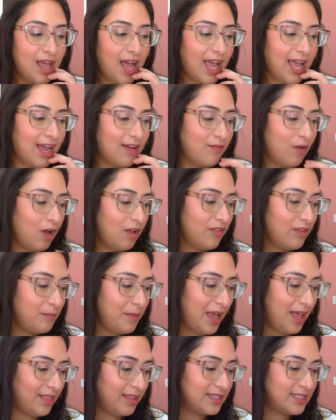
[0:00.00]
I have all the
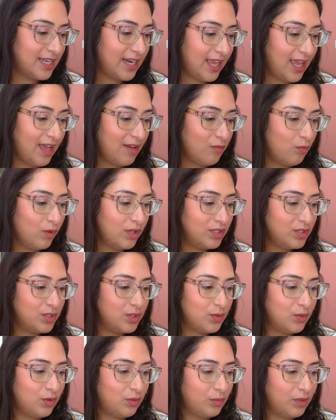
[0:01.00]
palettes, and I have 1,
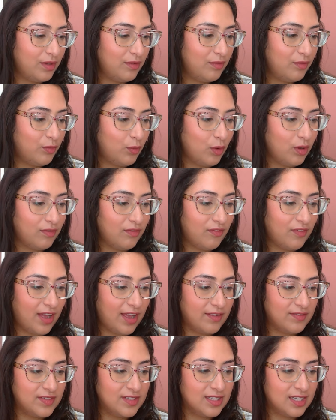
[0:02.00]
2, 3, 4,
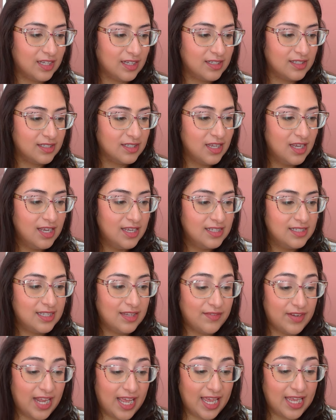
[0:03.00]
5, 6,
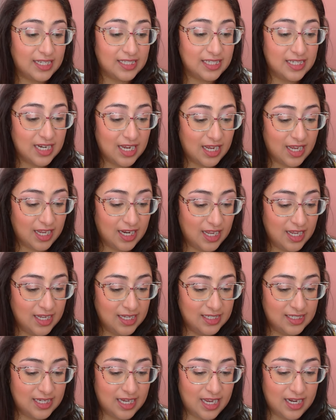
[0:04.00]
7, 8, 9,
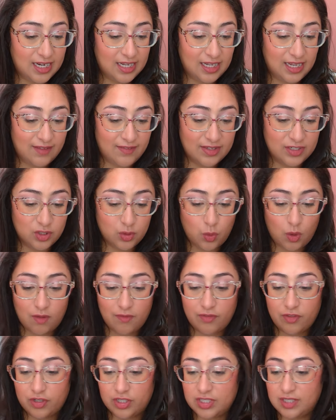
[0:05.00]
10, 11,
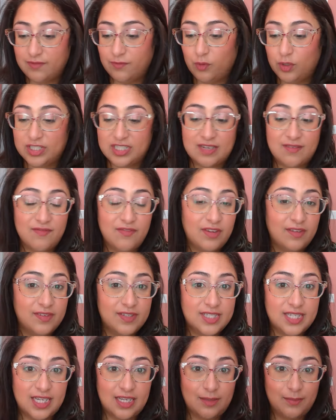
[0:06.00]
12, 13, 14,
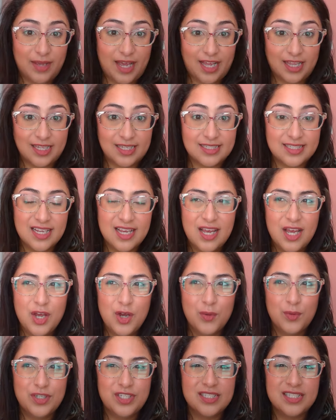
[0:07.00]
15 palettes,
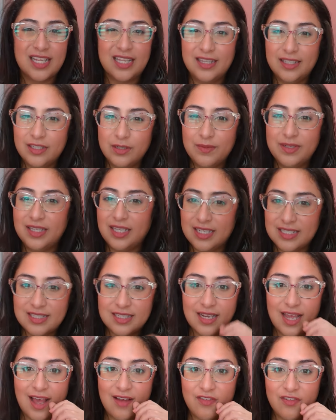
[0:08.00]
which is a little bit less
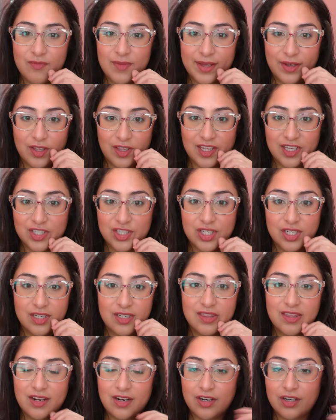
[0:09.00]
than half of my
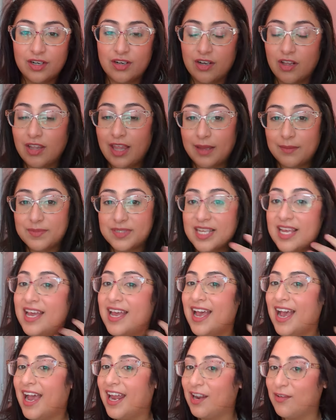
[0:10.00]
collection that are collabs.
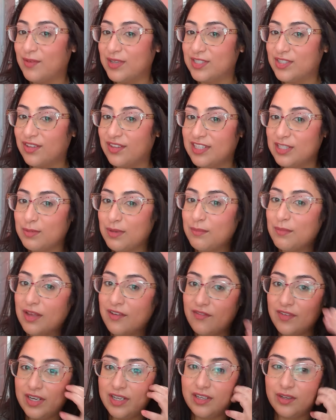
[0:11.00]
And I mentioned this in my
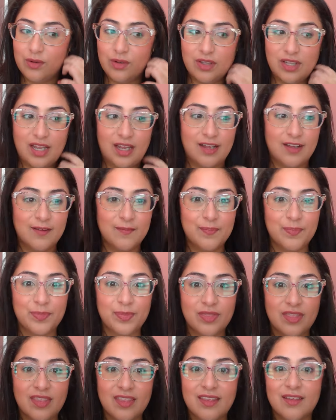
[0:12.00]
video,
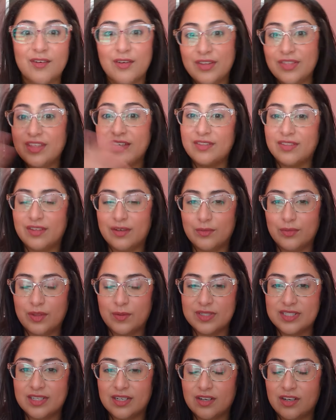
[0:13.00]
that
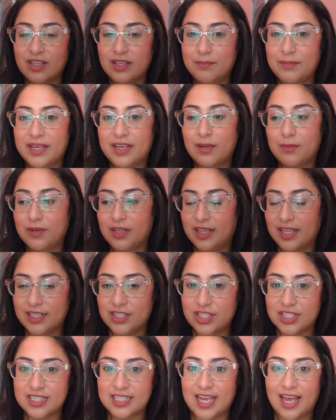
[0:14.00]
was the makeup
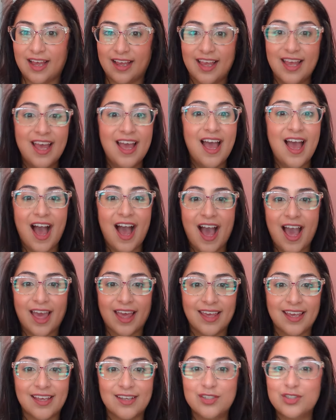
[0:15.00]
collection tag.
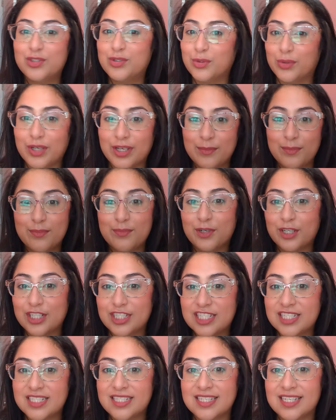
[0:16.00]
I enjoy
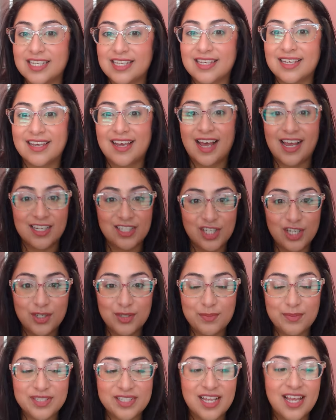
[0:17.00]
purchasing
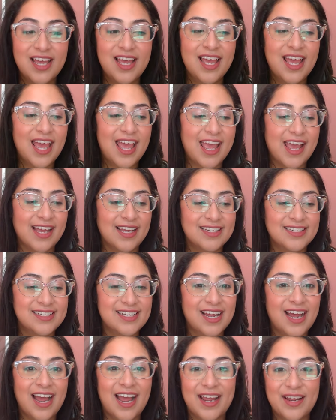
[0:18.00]
eyeshadows, and
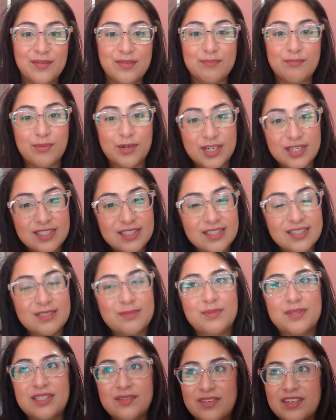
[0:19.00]
I
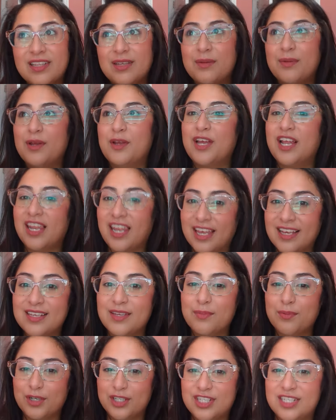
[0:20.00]
specifically
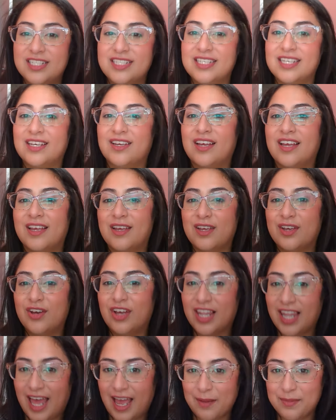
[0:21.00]
like purchasing
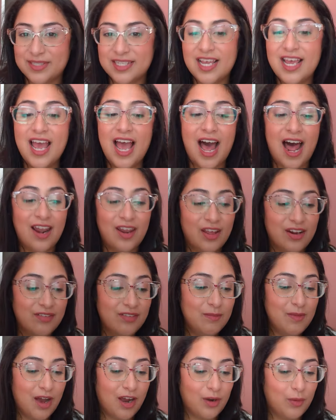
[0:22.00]
collabs. A lot of
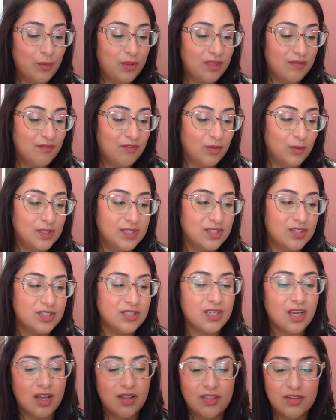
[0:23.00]
them are with
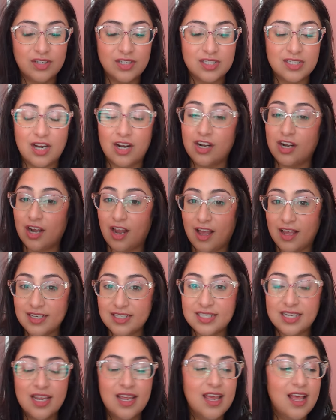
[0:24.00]
influencers, others are
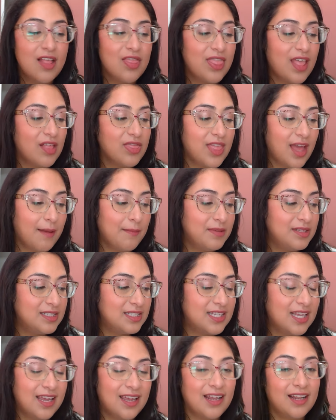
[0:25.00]
not. Now that being
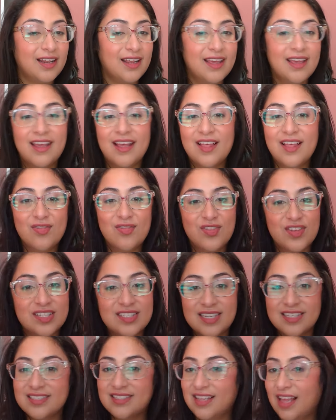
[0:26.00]
said, this
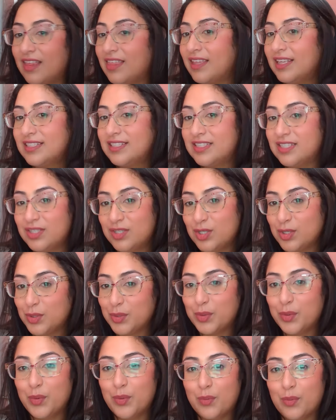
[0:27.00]
has nothing to
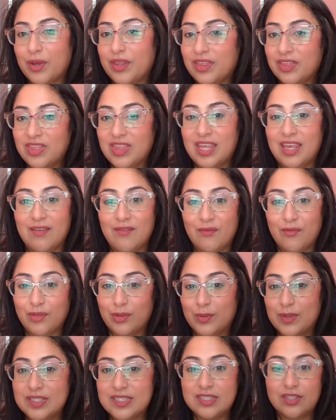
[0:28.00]
do with the
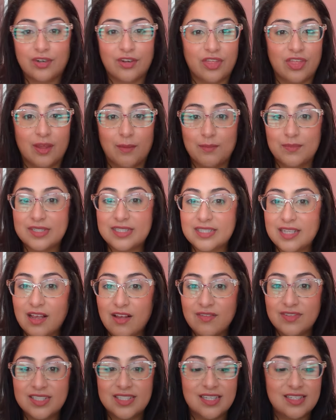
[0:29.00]
influencer
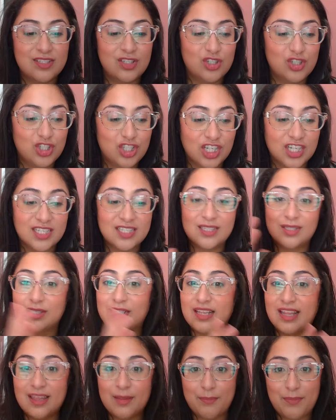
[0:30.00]
themselves. This is just
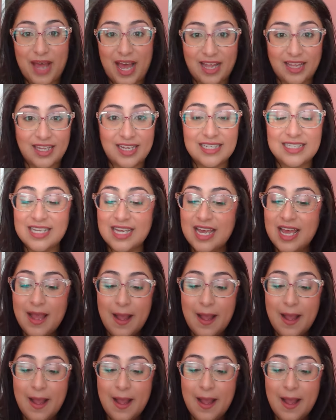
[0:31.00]
the palette.